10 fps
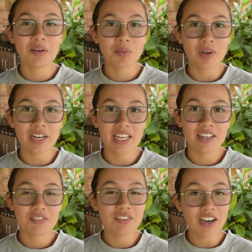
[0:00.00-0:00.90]
up
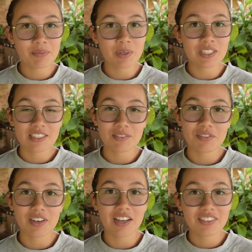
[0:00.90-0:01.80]
running
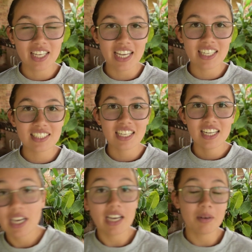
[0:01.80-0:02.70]
5.75 Ks
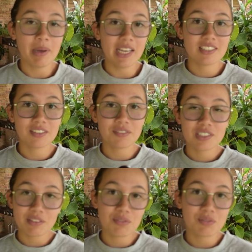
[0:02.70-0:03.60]
at a pace of
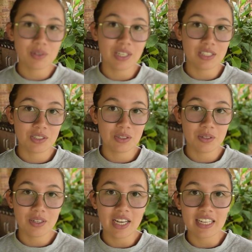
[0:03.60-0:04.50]

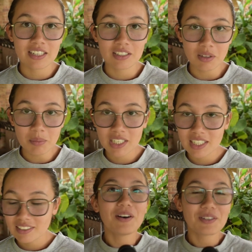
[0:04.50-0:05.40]
7:42 a
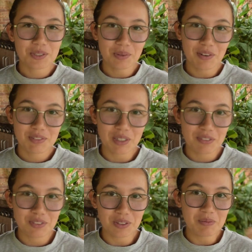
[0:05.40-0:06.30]
kilometer or
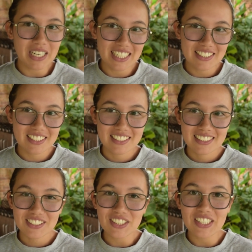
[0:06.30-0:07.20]
12:24 a mile.
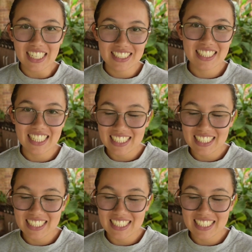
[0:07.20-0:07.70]
So nice and